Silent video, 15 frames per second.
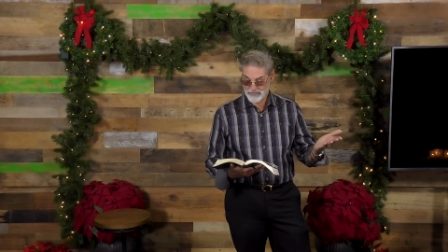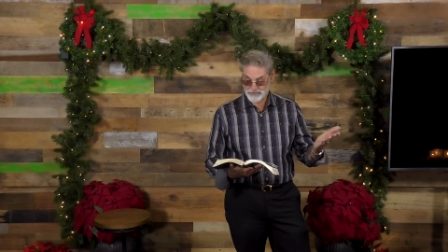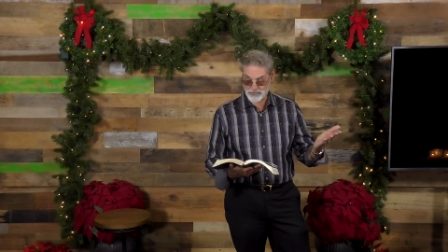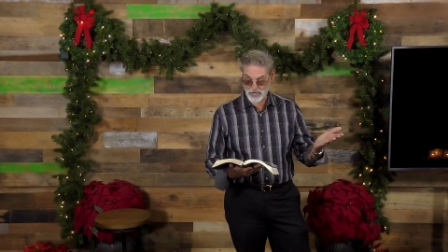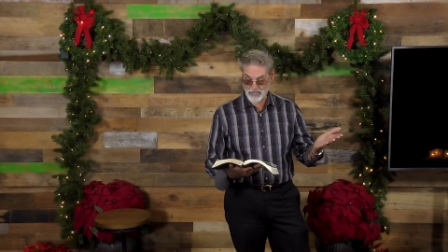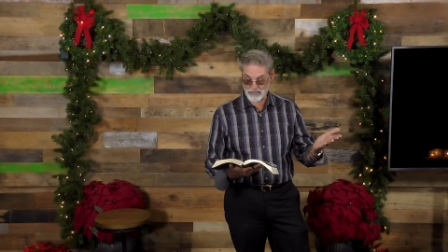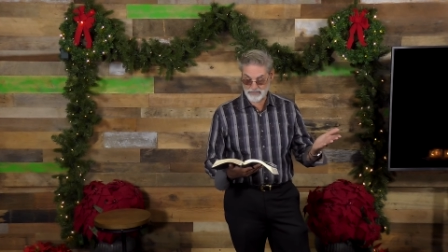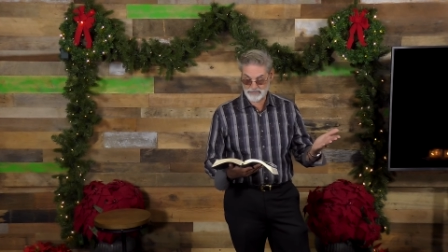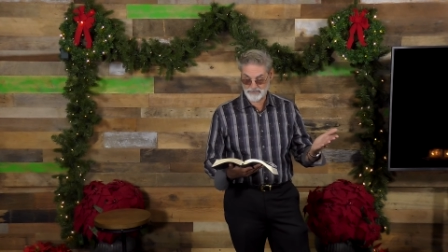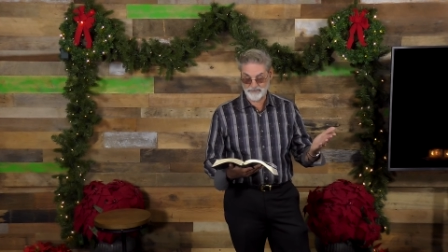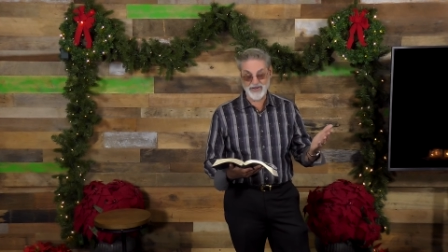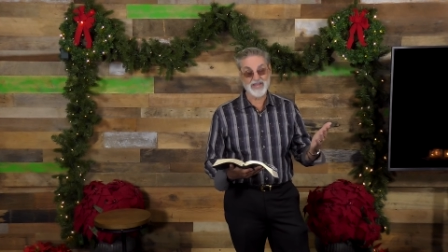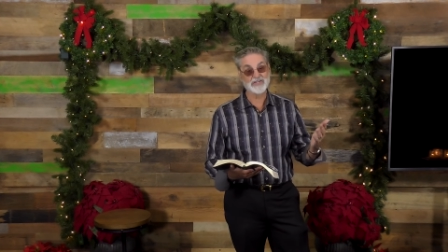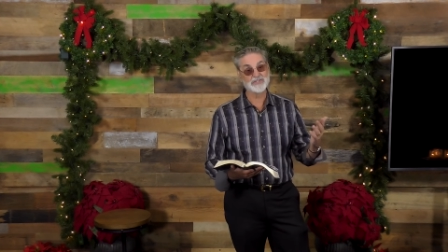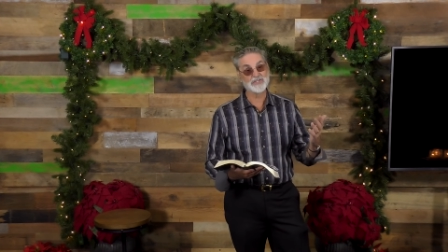Charles
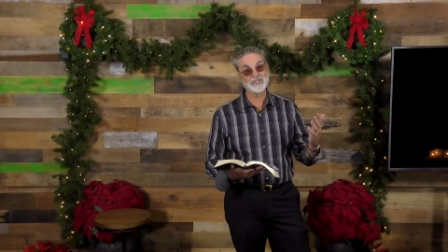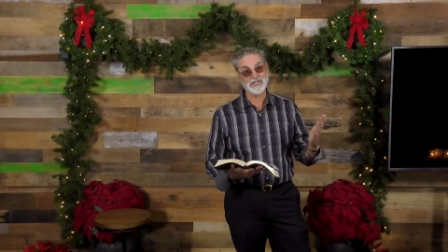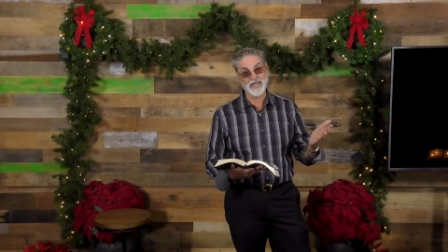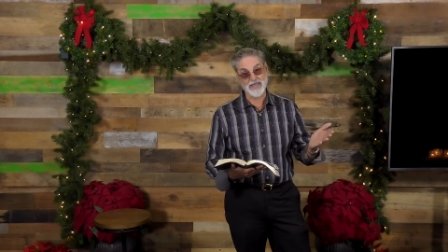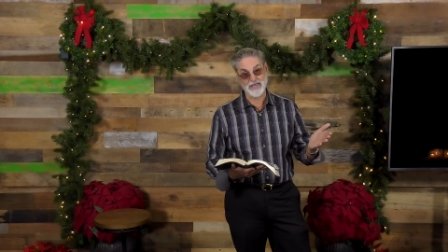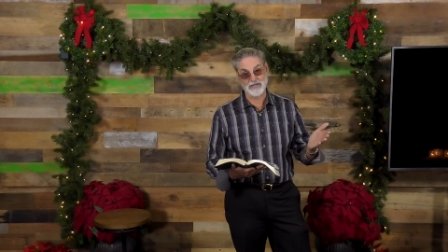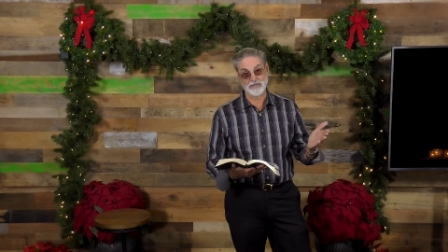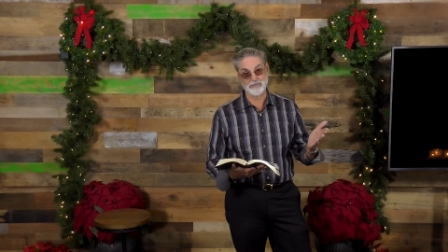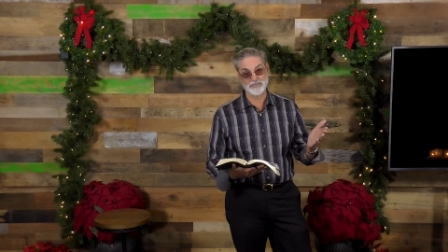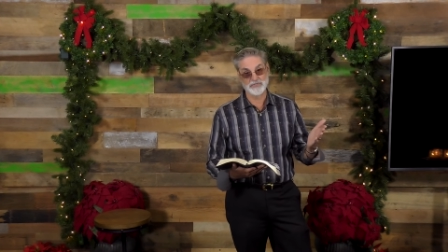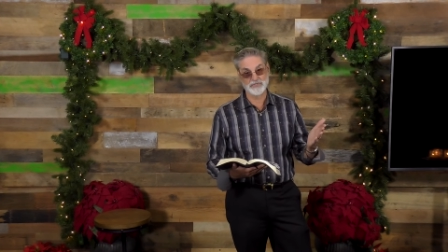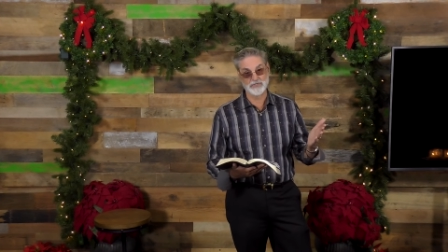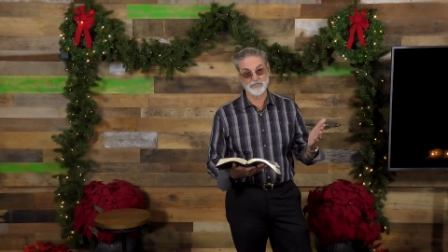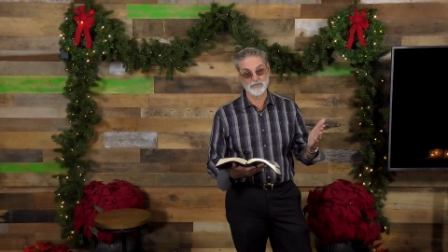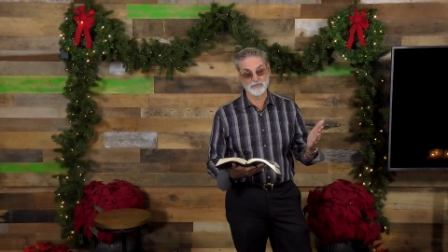Francis
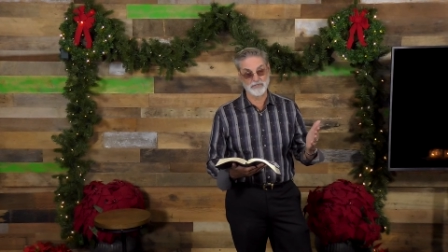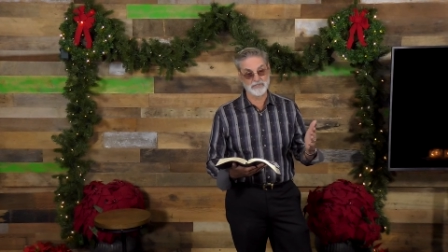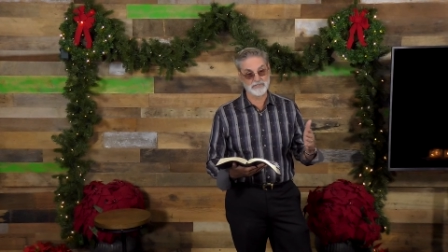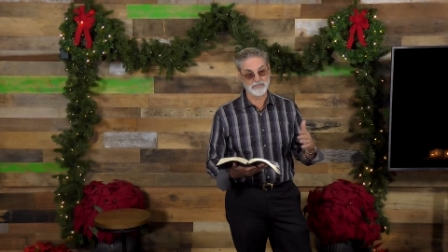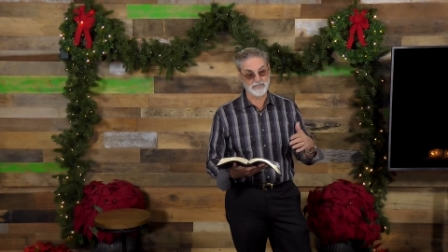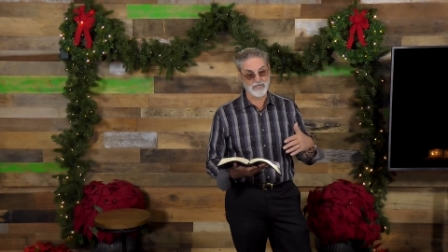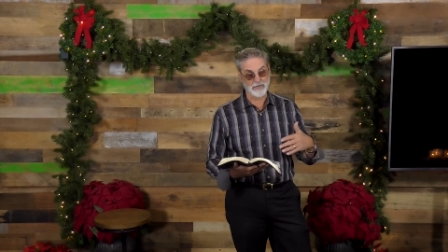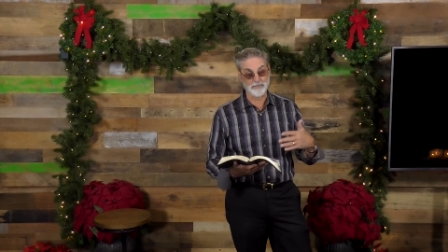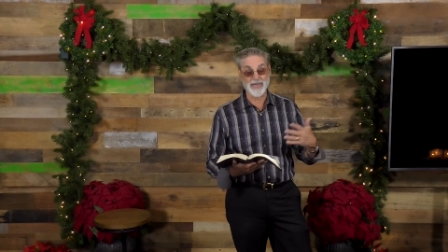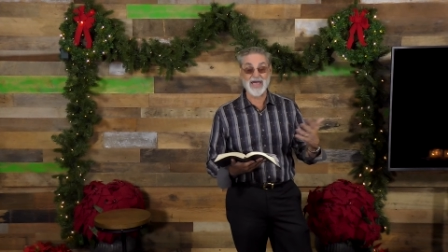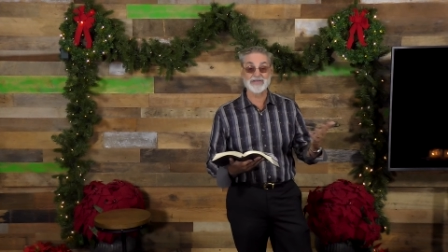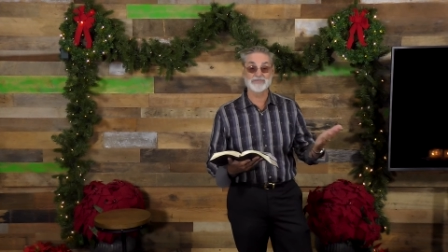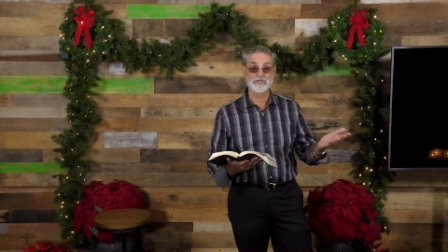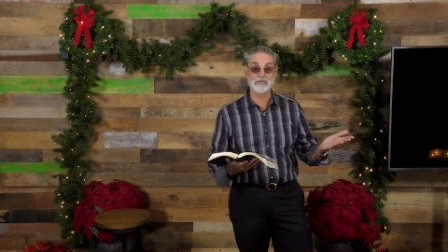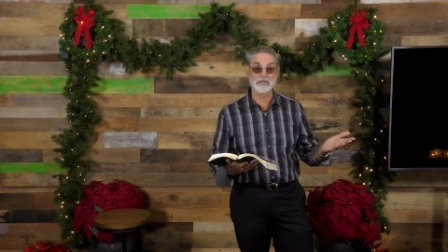Adams, who was the
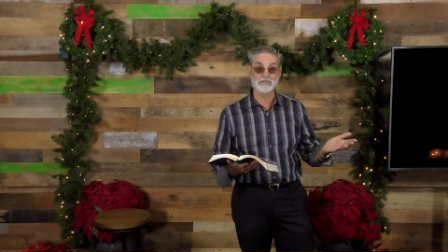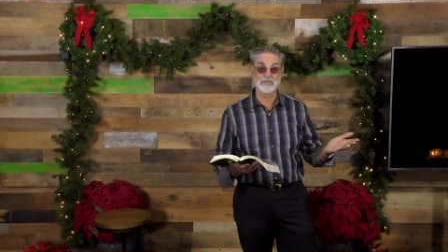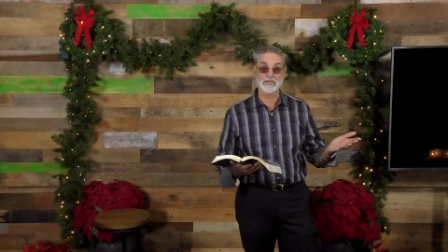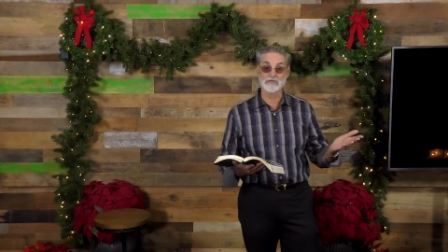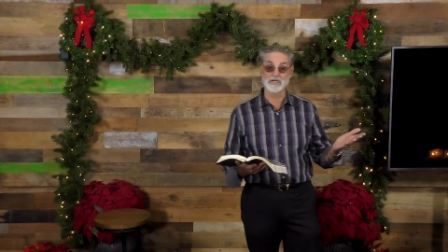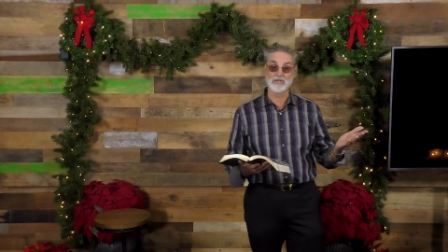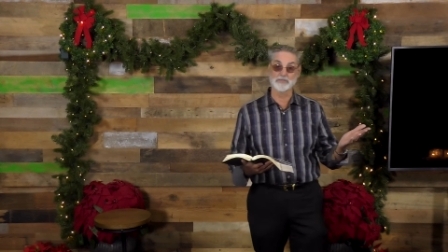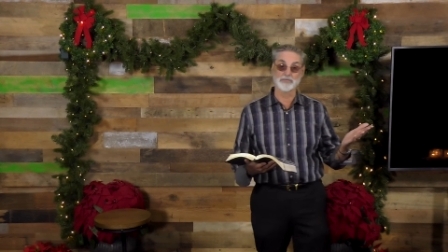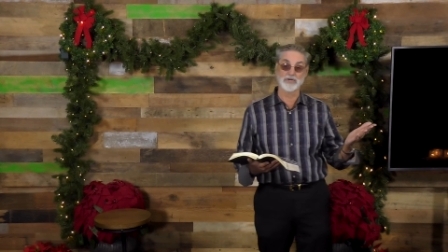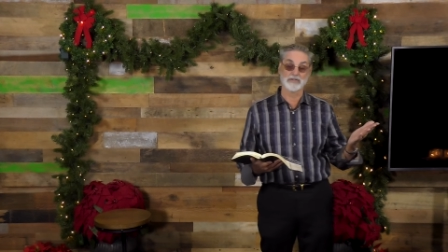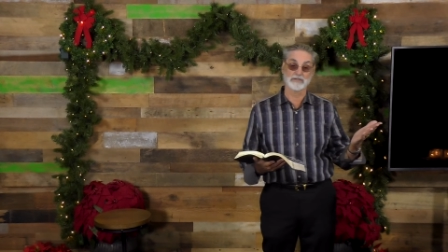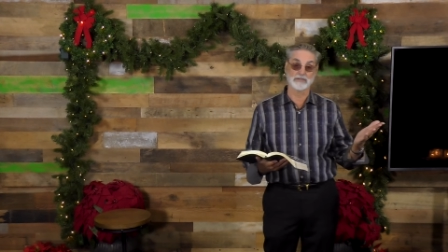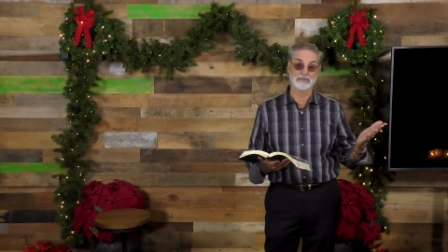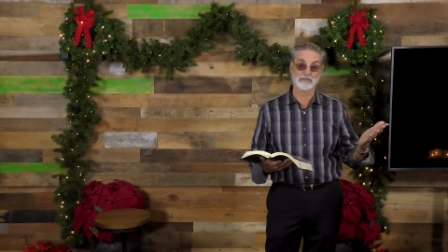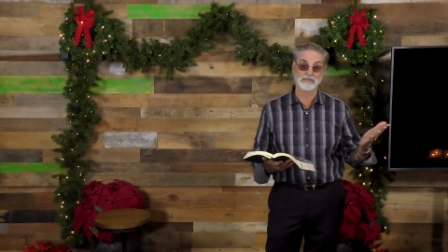ambassador to Great
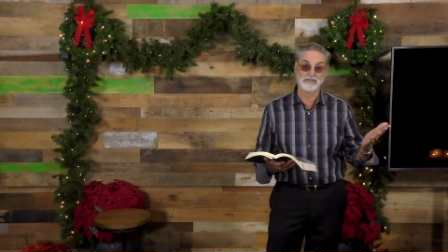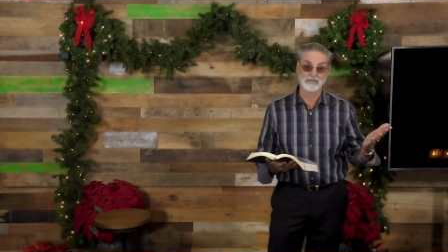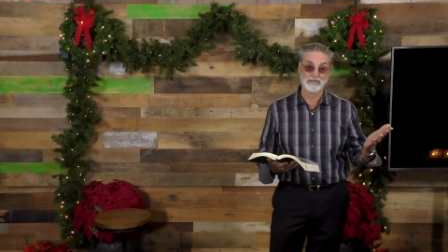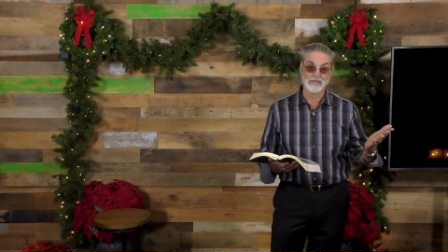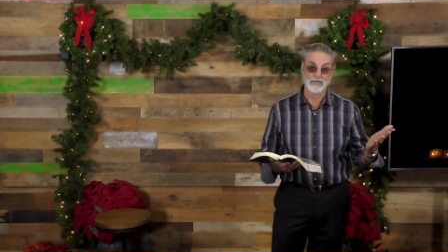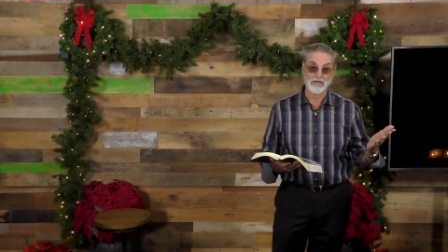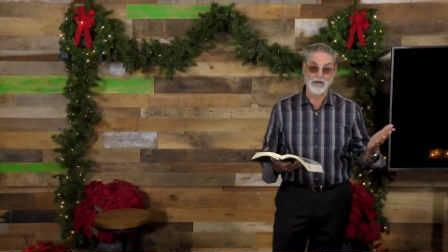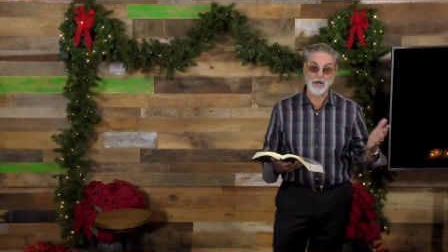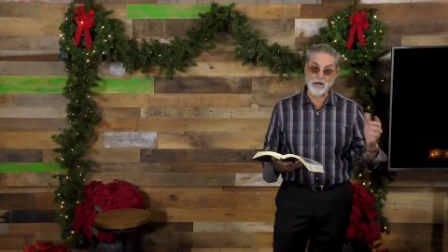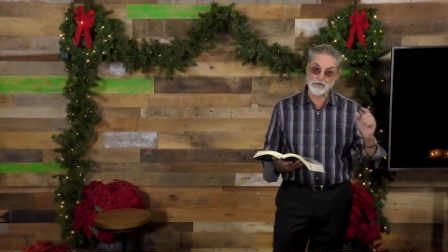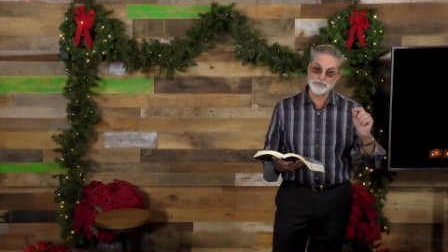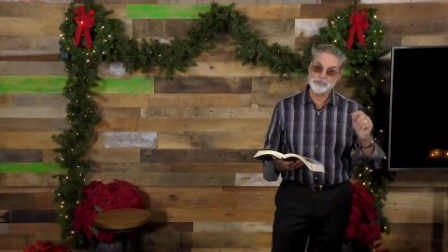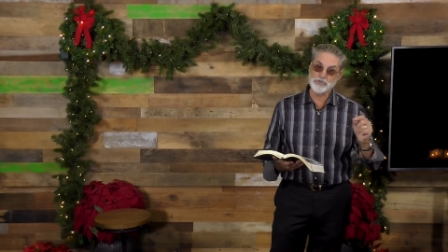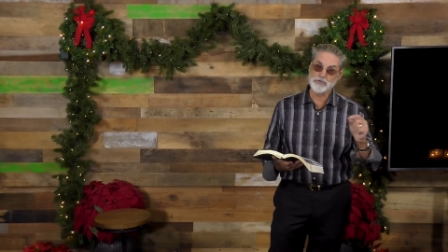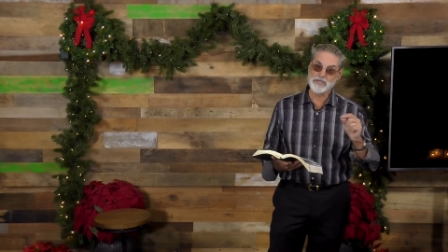Britain,
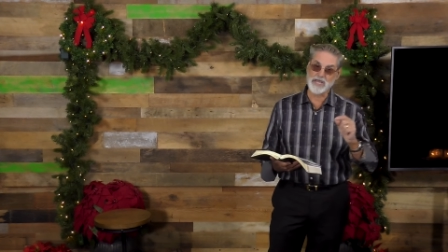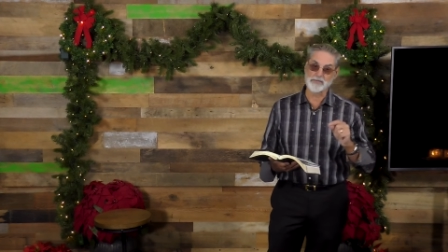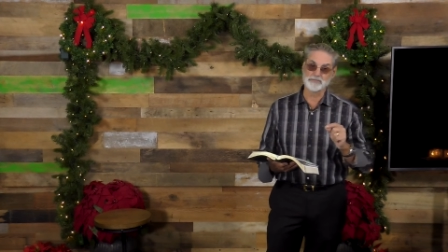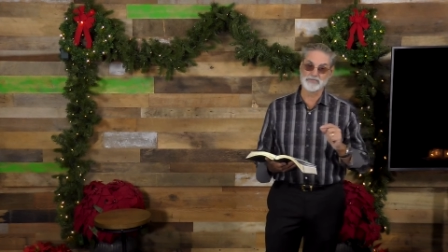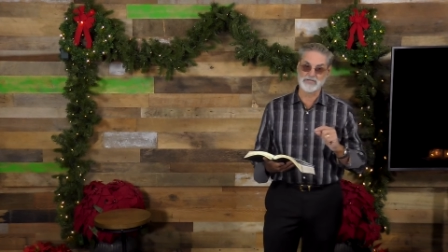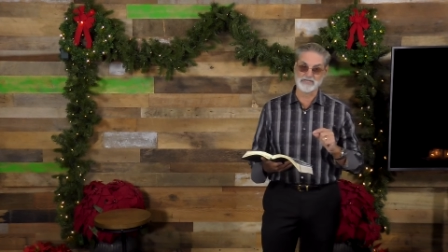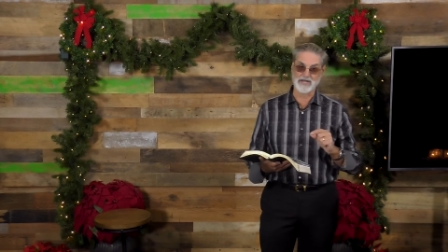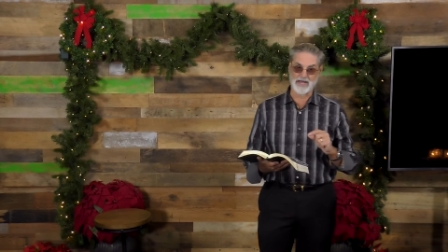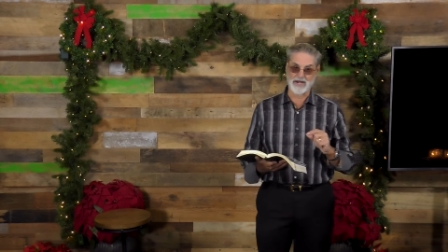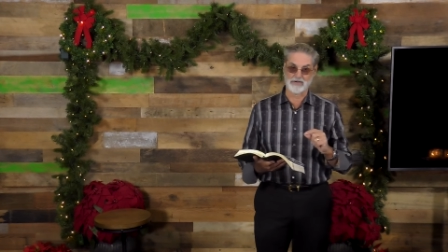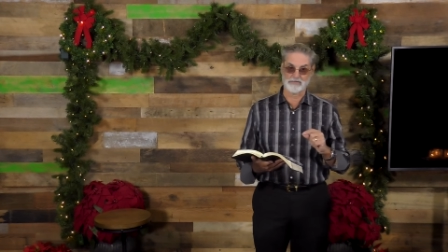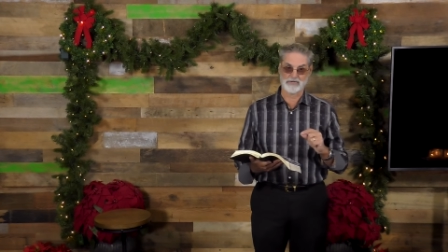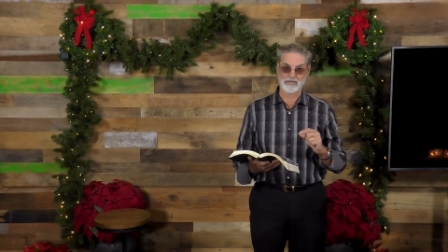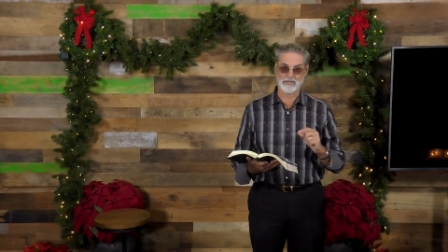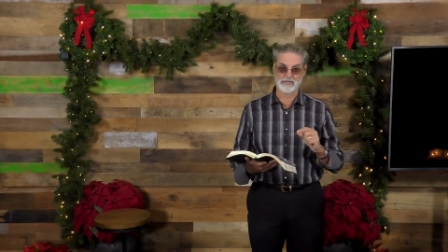also kept a
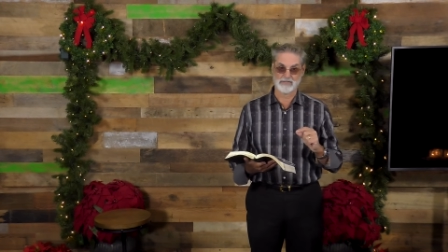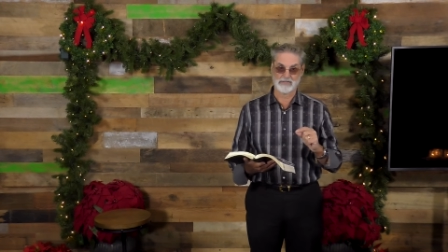diary.